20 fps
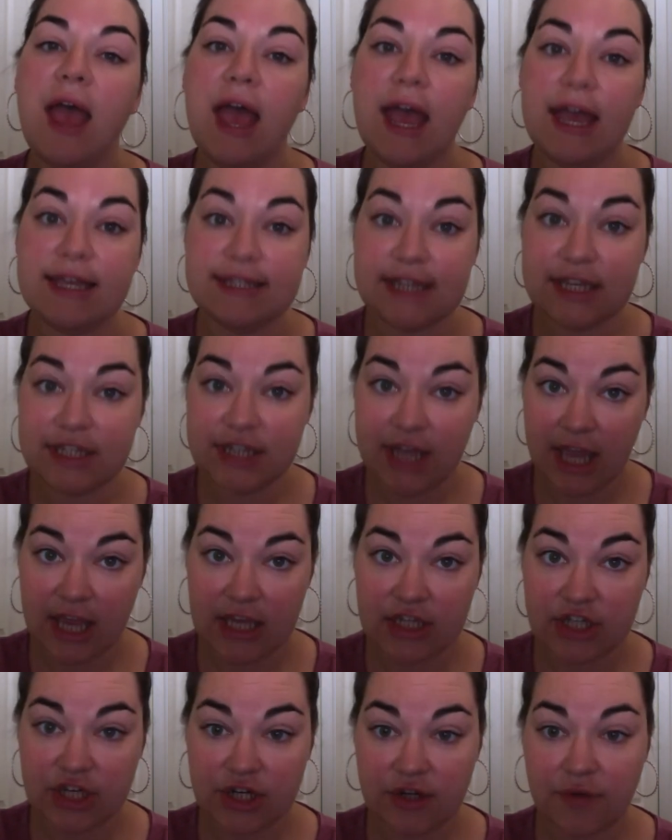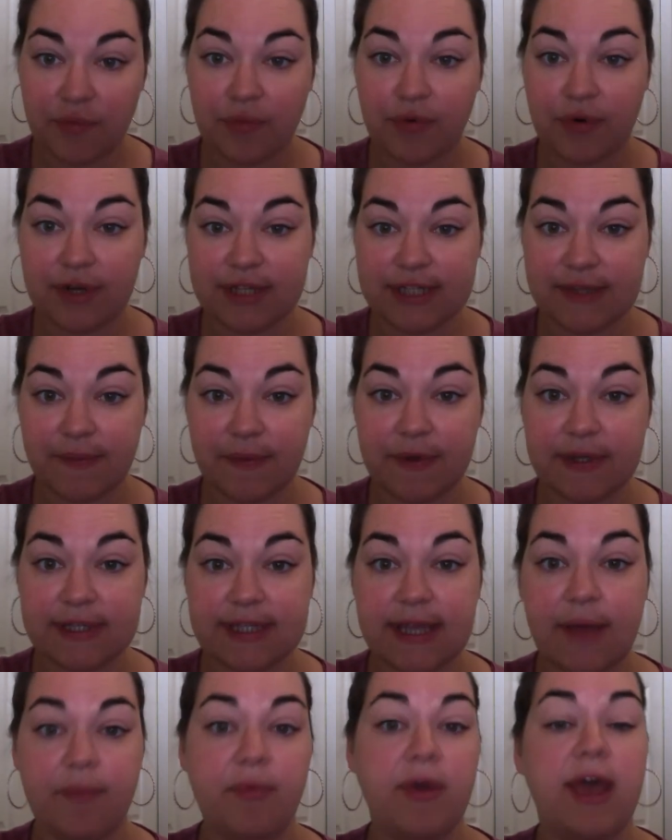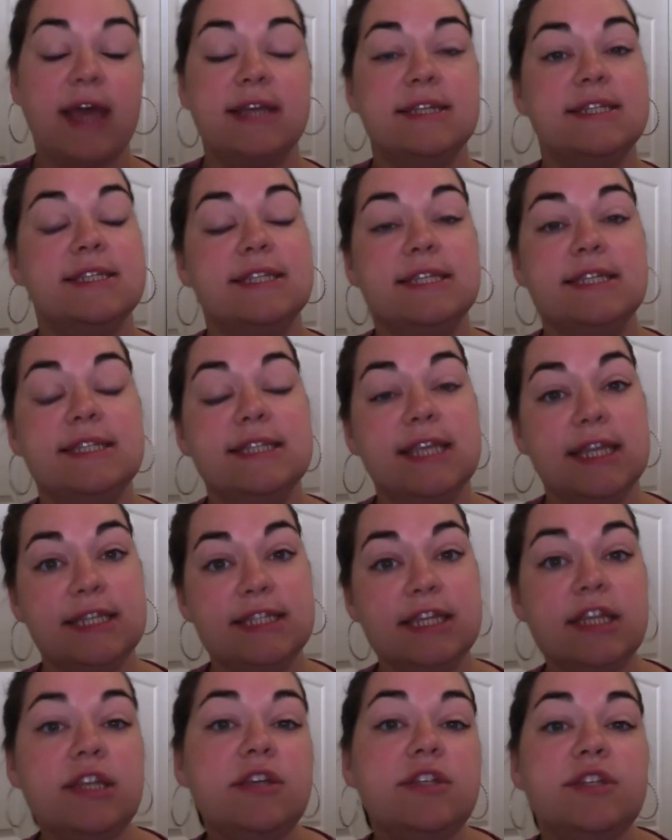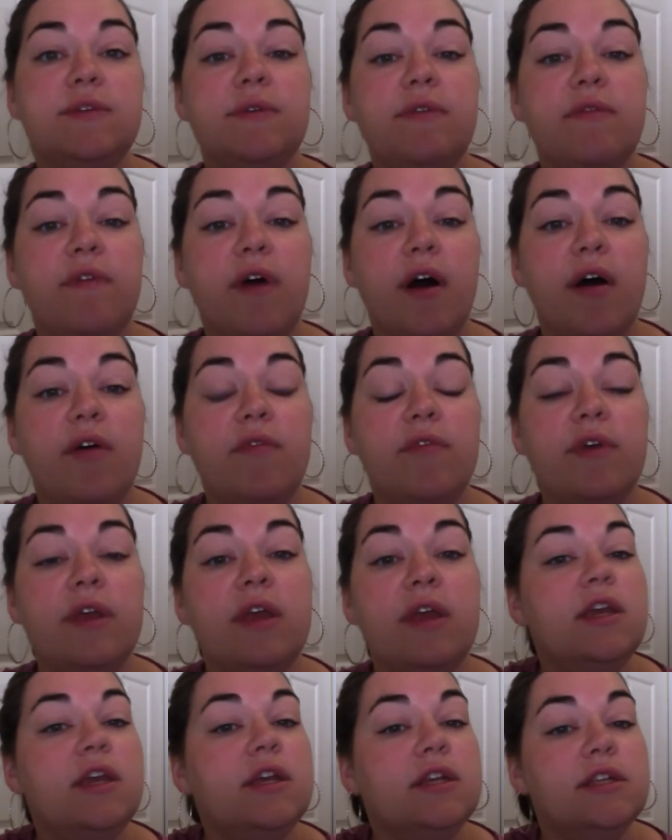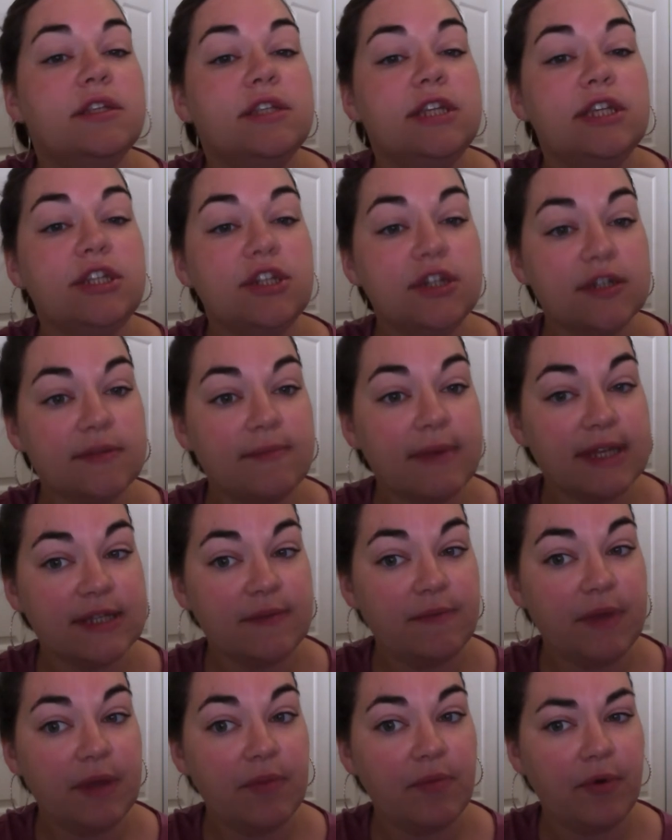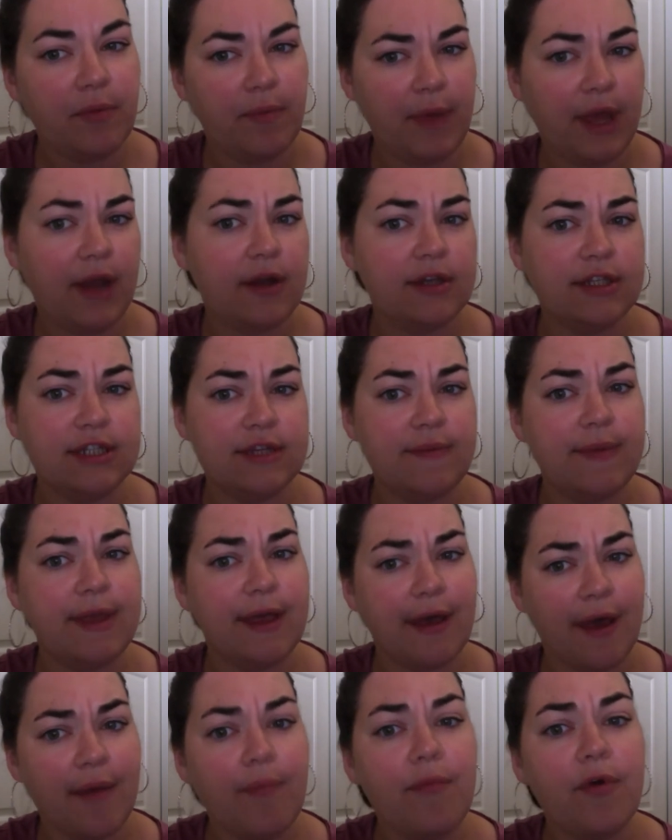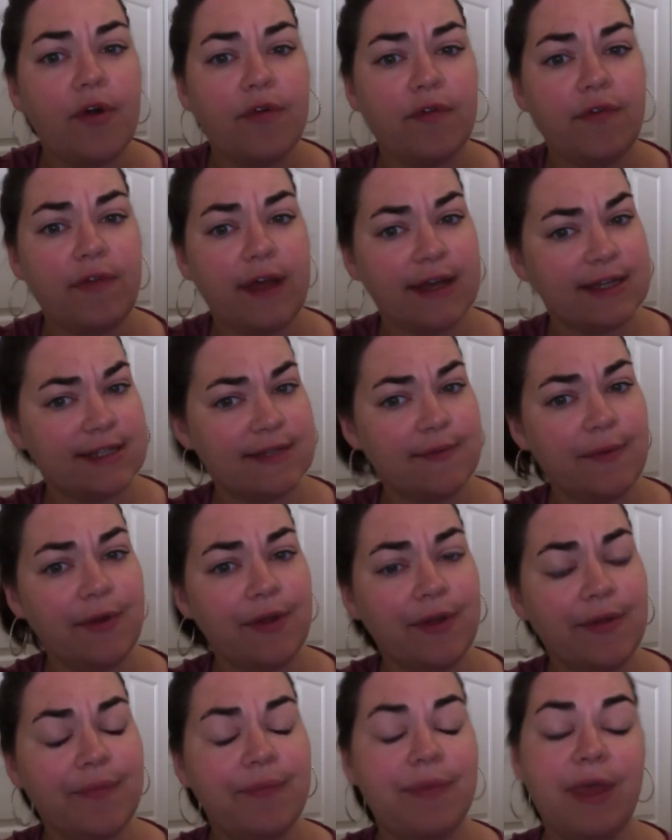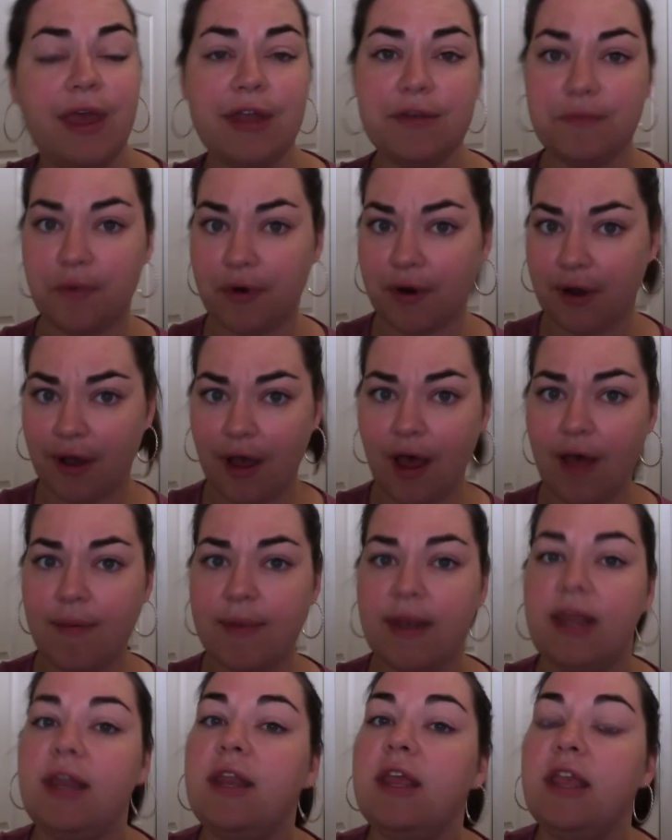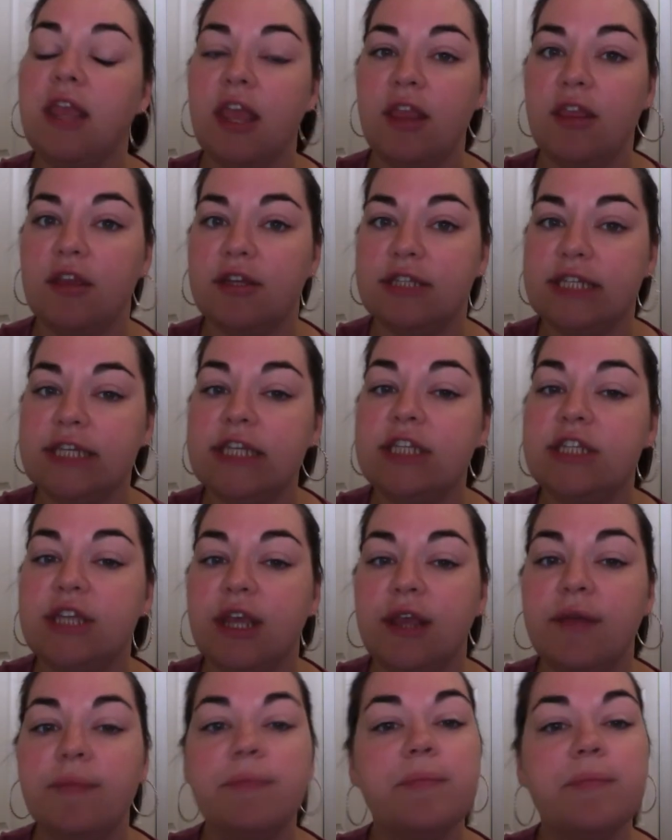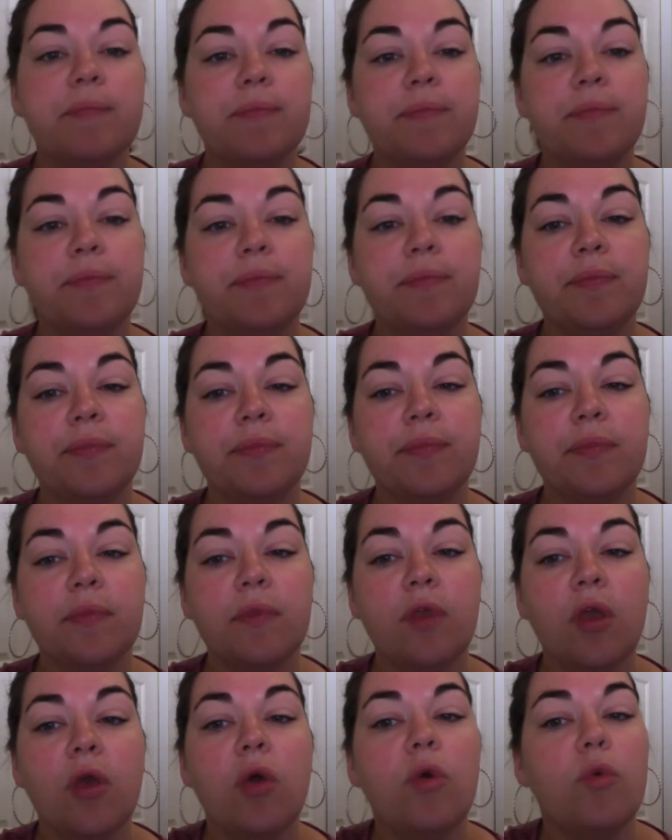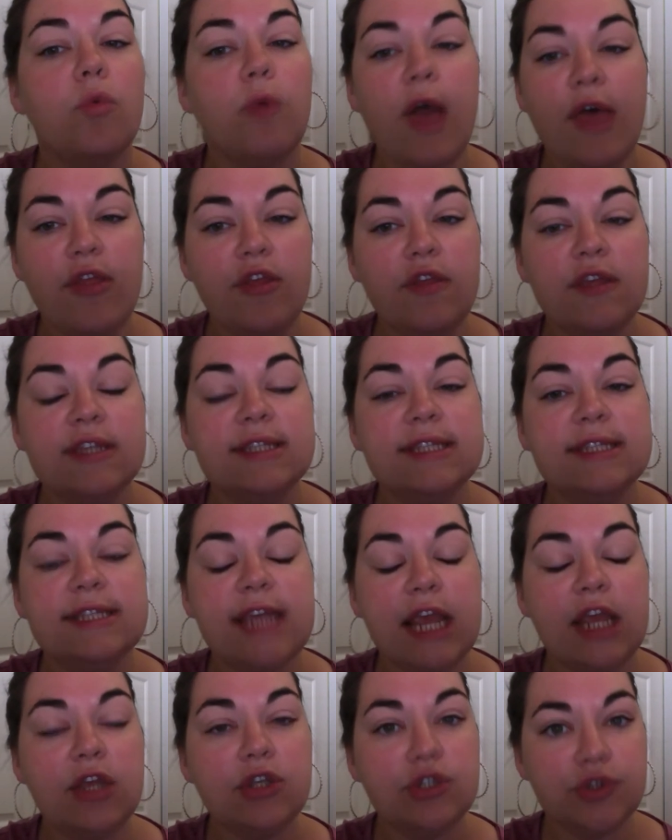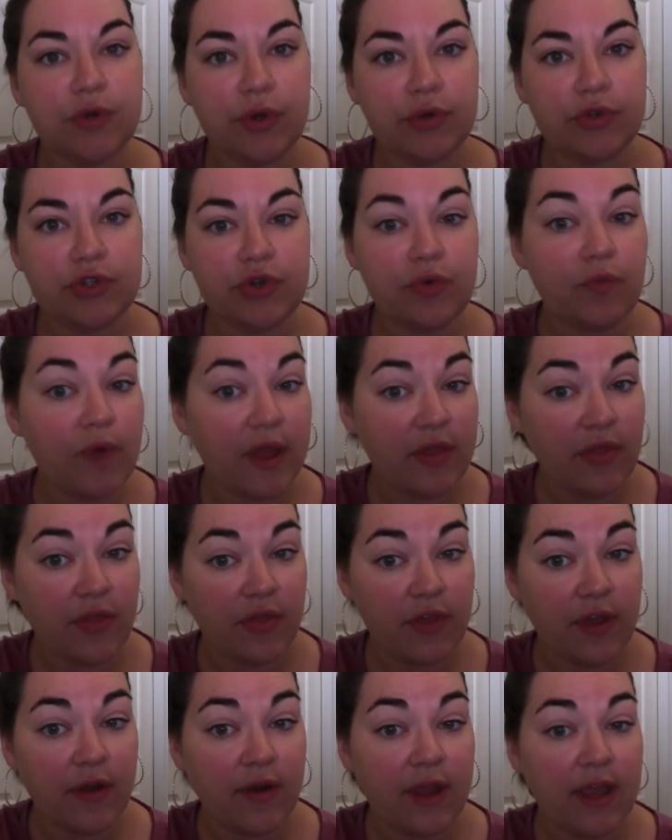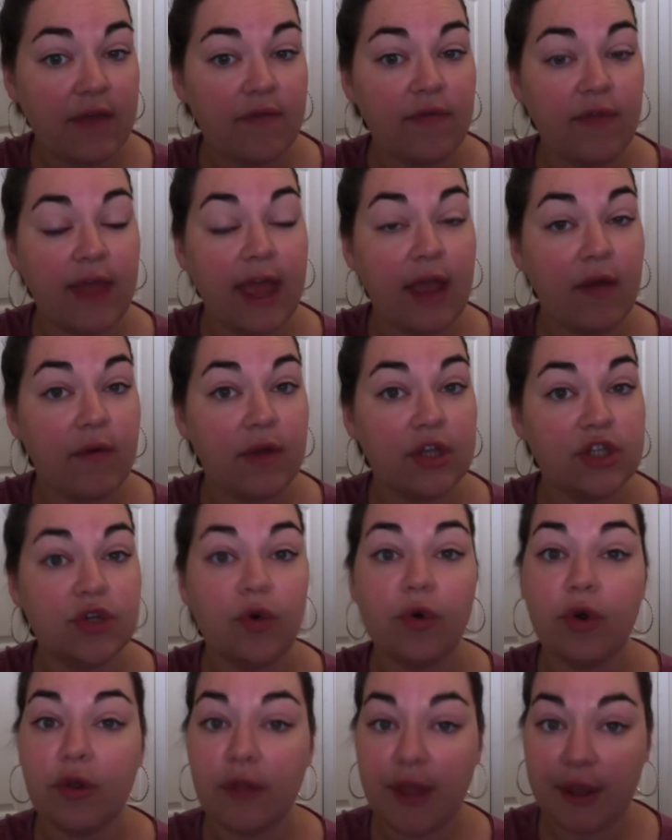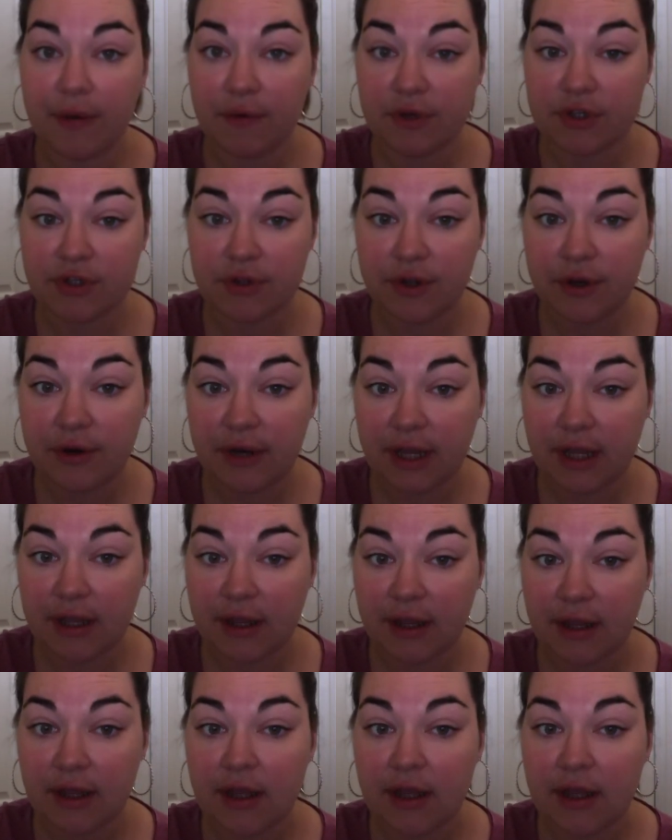As educational principles and practices continue to evolve, teachers must be prepared to become more flexible and more accommodating in their teaching. Rather than staying true to one theory of language or language learning,